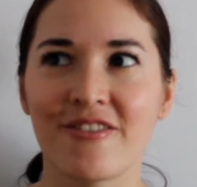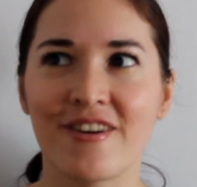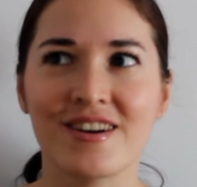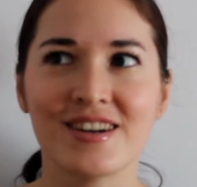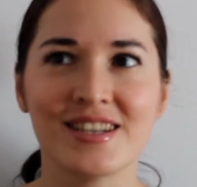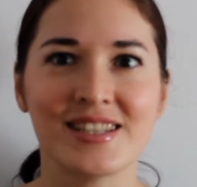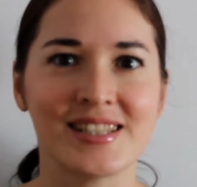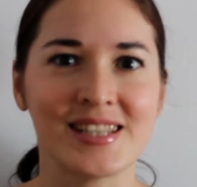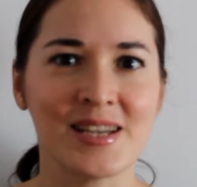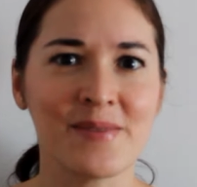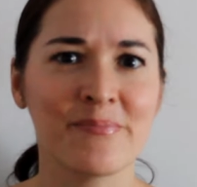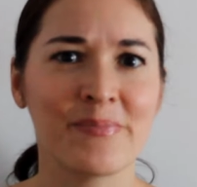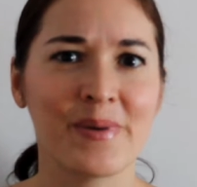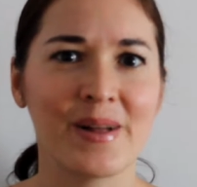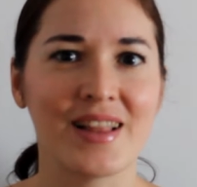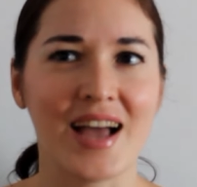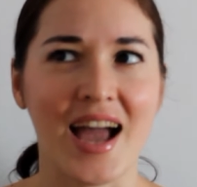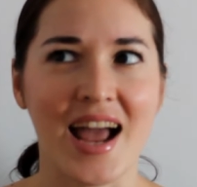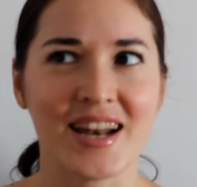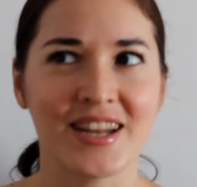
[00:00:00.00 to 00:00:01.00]
very
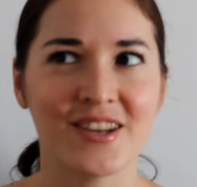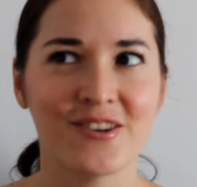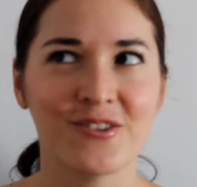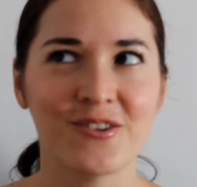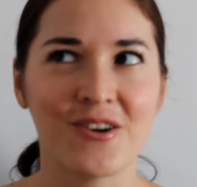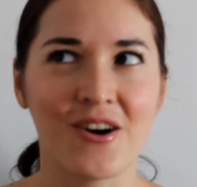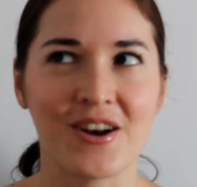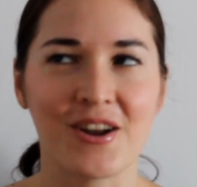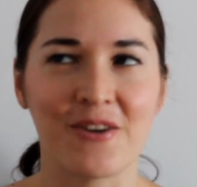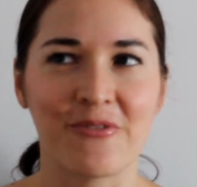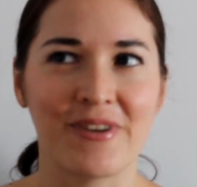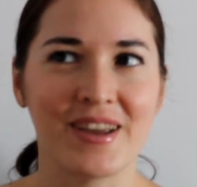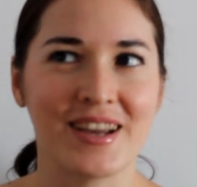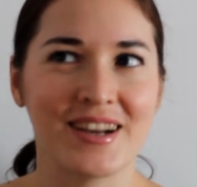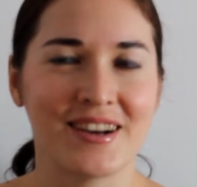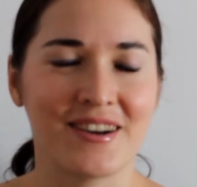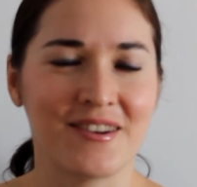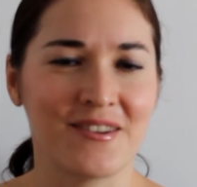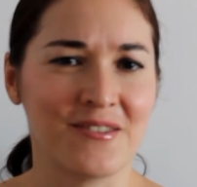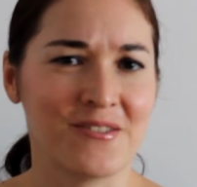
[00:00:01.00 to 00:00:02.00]
simple and you're gonna
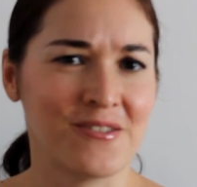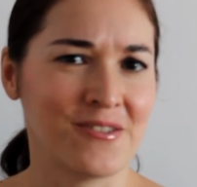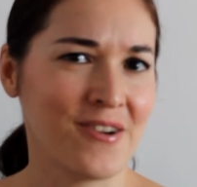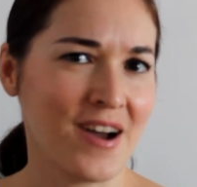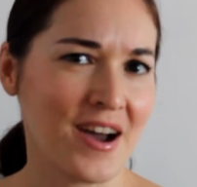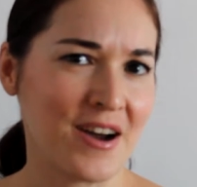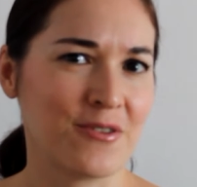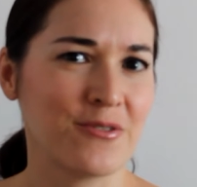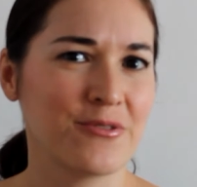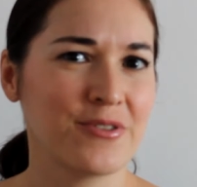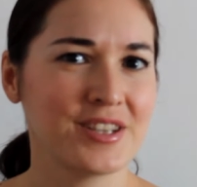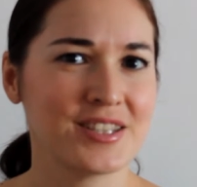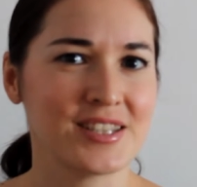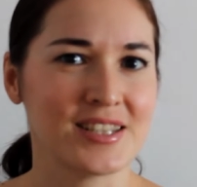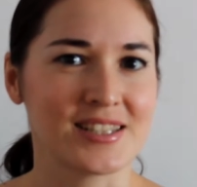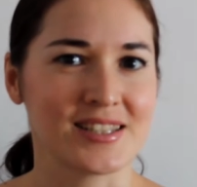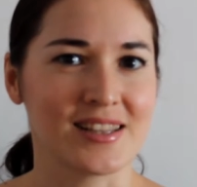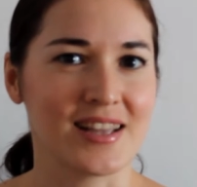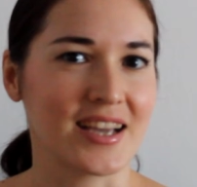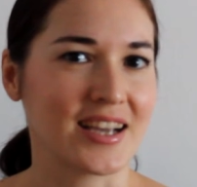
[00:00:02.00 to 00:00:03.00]
think, wow, this
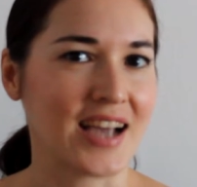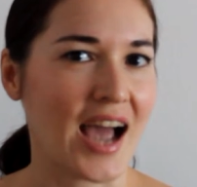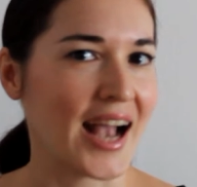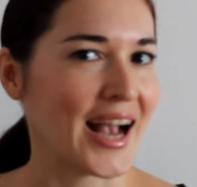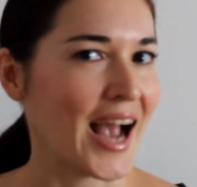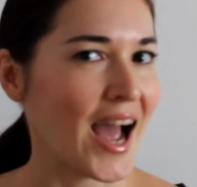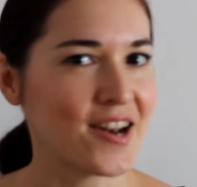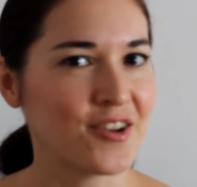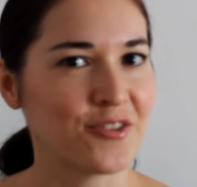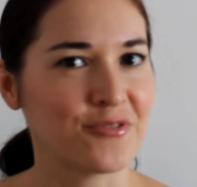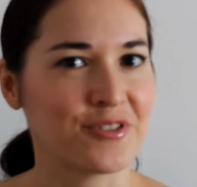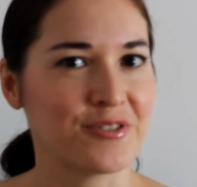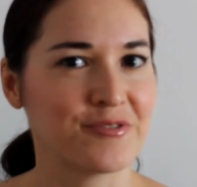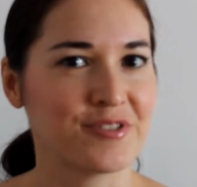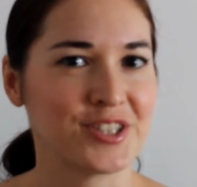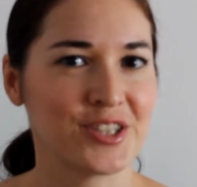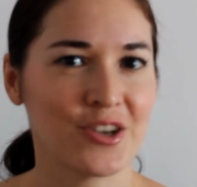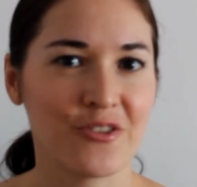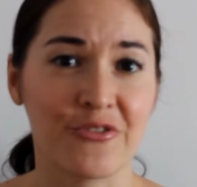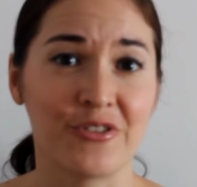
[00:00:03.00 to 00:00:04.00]
is like kind of on
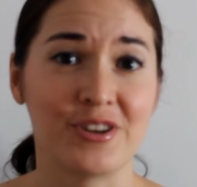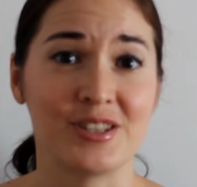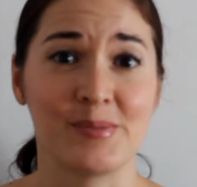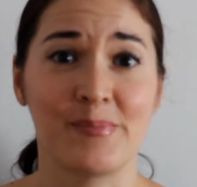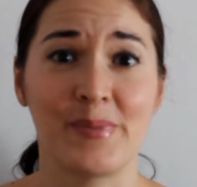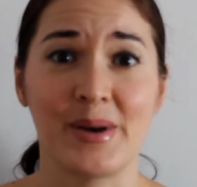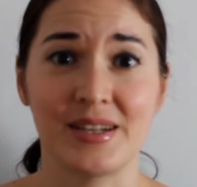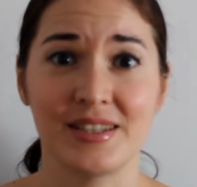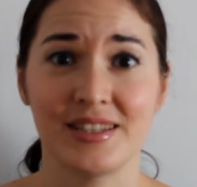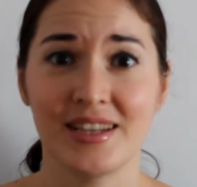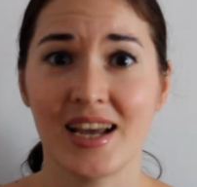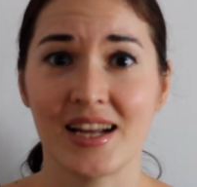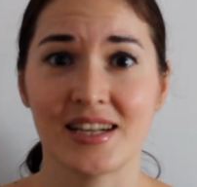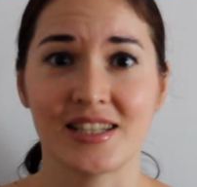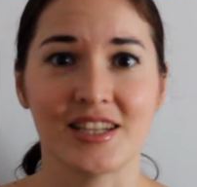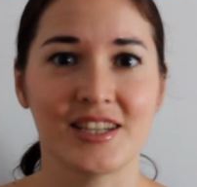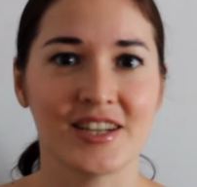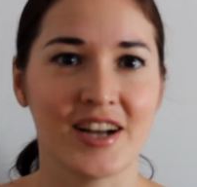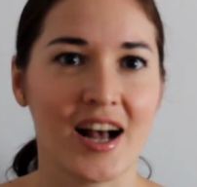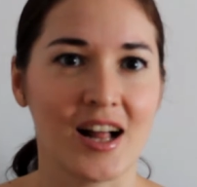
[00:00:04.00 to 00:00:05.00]
the surface, but yet
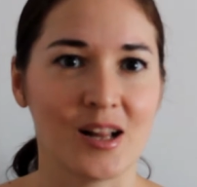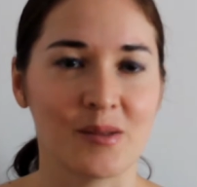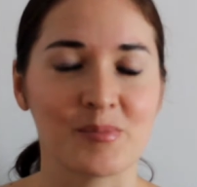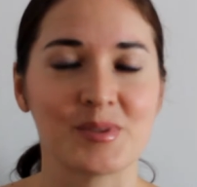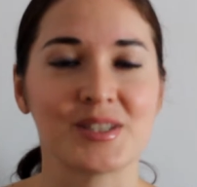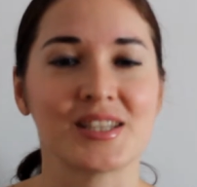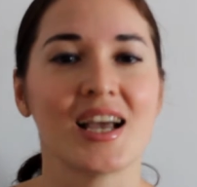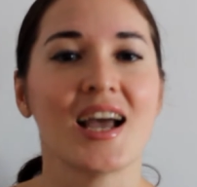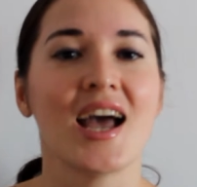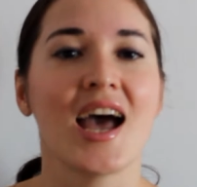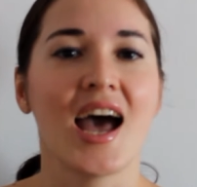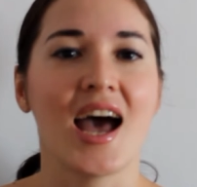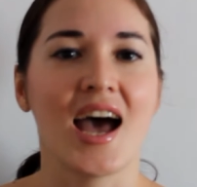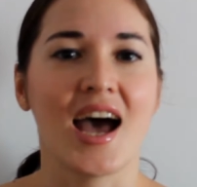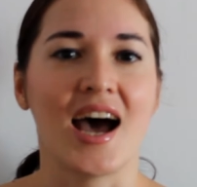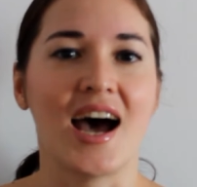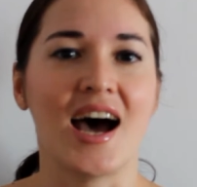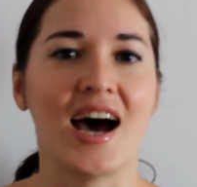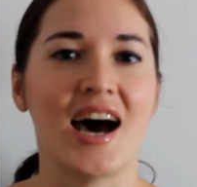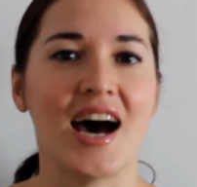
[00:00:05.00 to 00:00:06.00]
it helps.
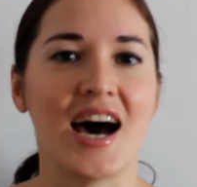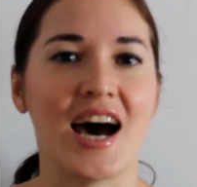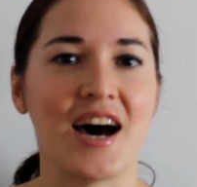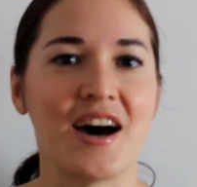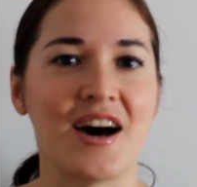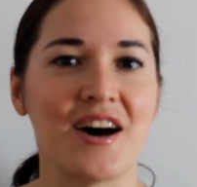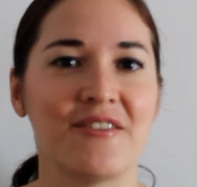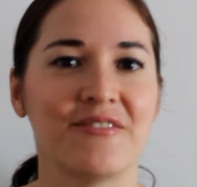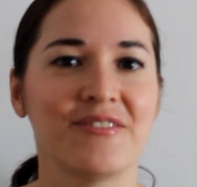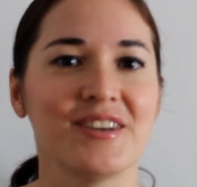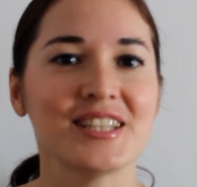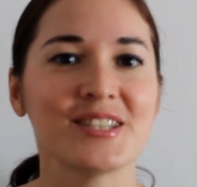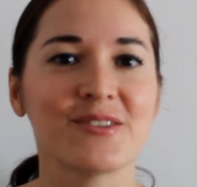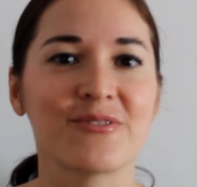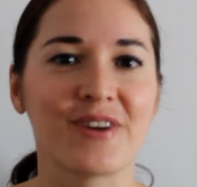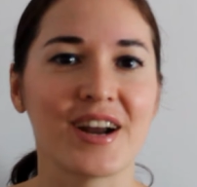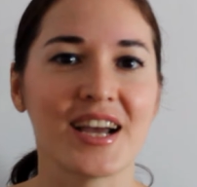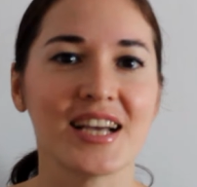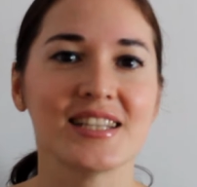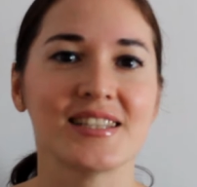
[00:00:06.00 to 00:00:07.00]
This
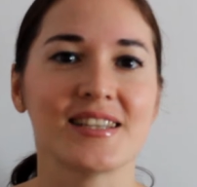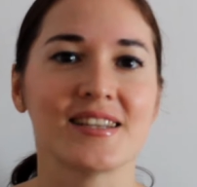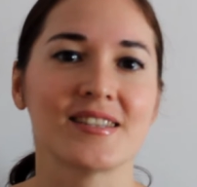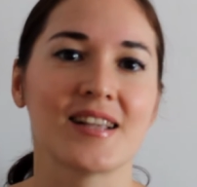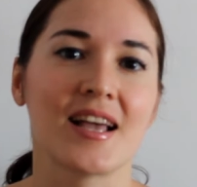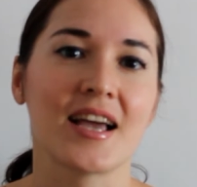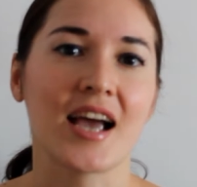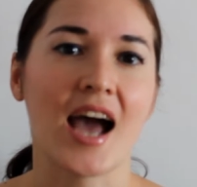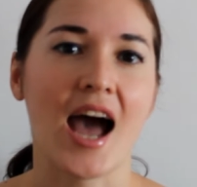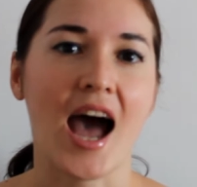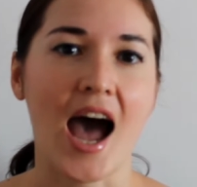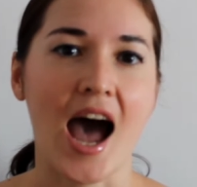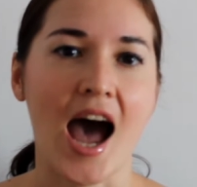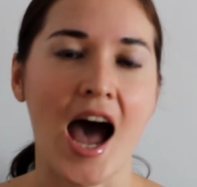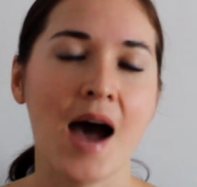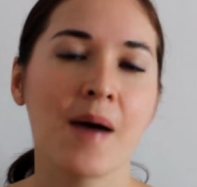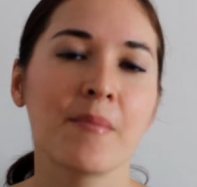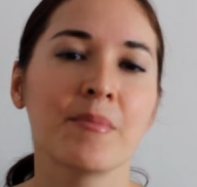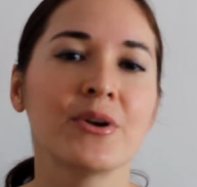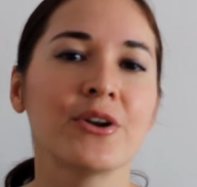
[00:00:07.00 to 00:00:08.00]
phrase is like,
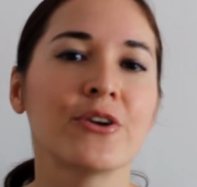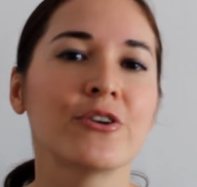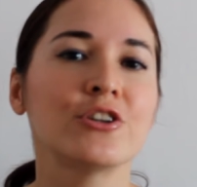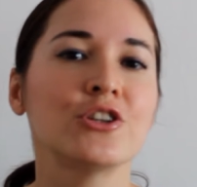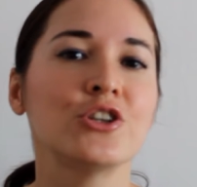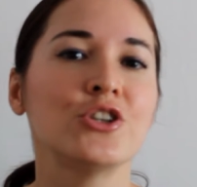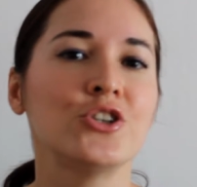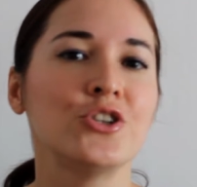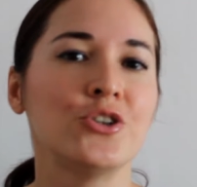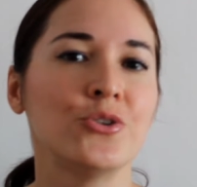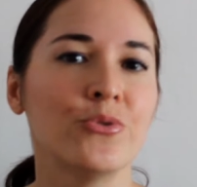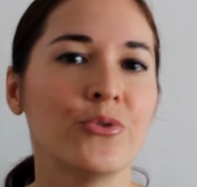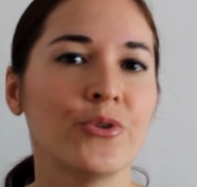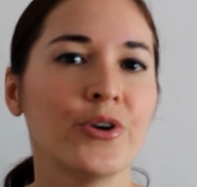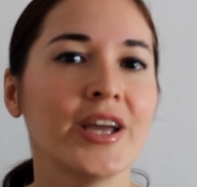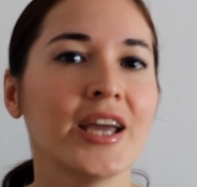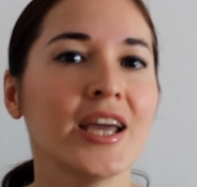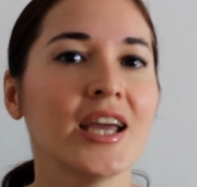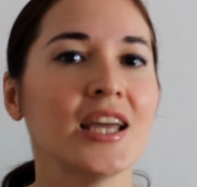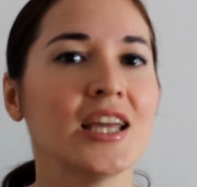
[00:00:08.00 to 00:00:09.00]
I'm not sure
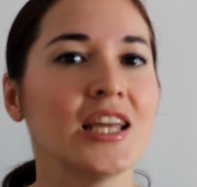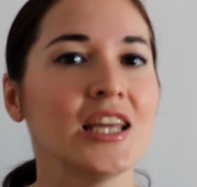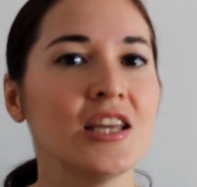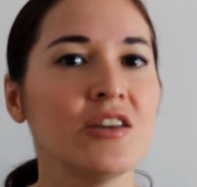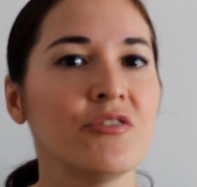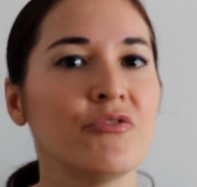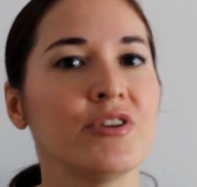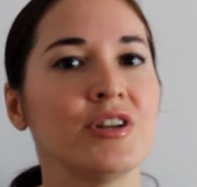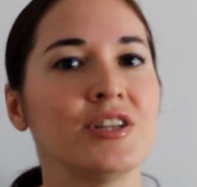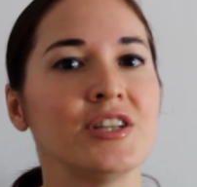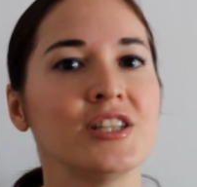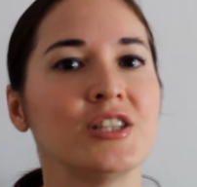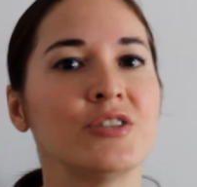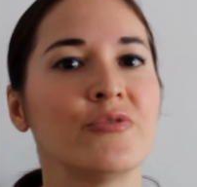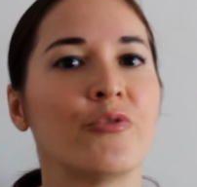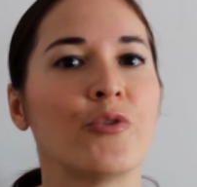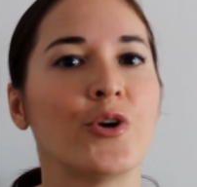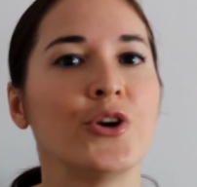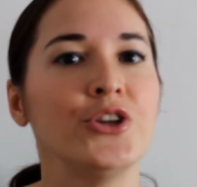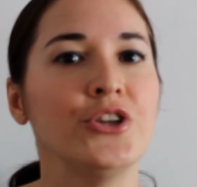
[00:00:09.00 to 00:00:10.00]
if it is
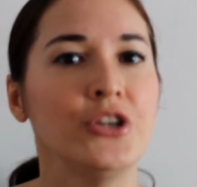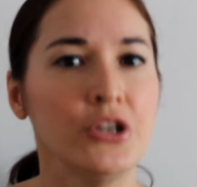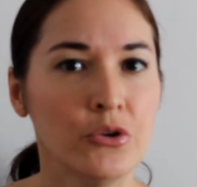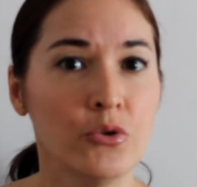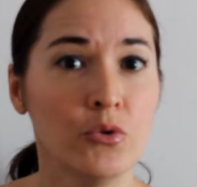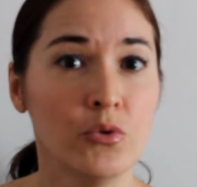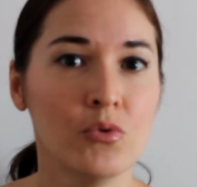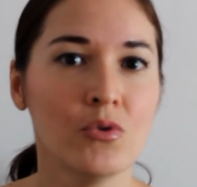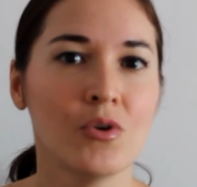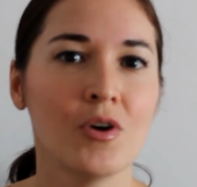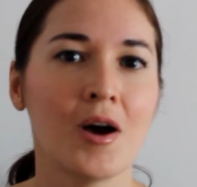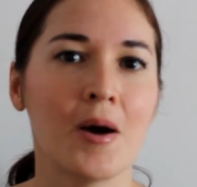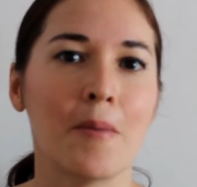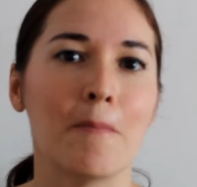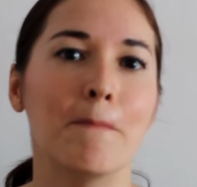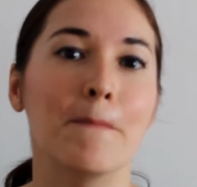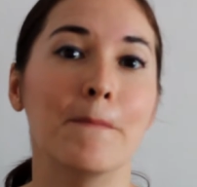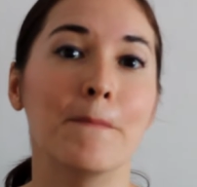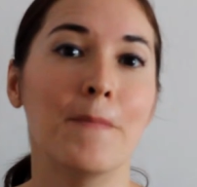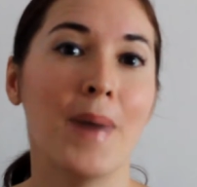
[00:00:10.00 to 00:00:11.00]
for you,
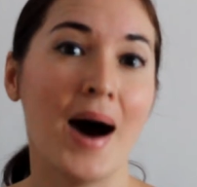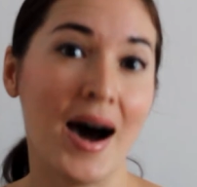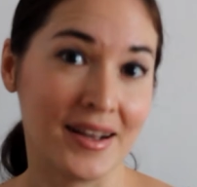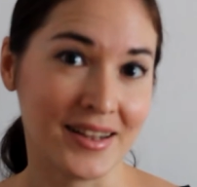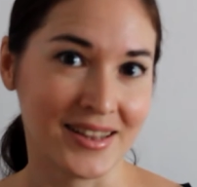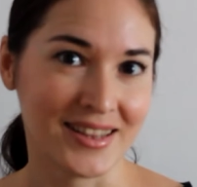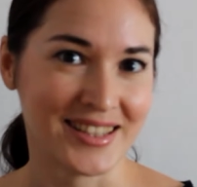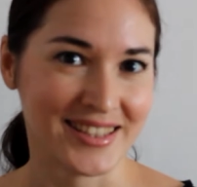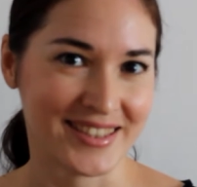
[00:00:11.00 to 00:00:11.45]
but.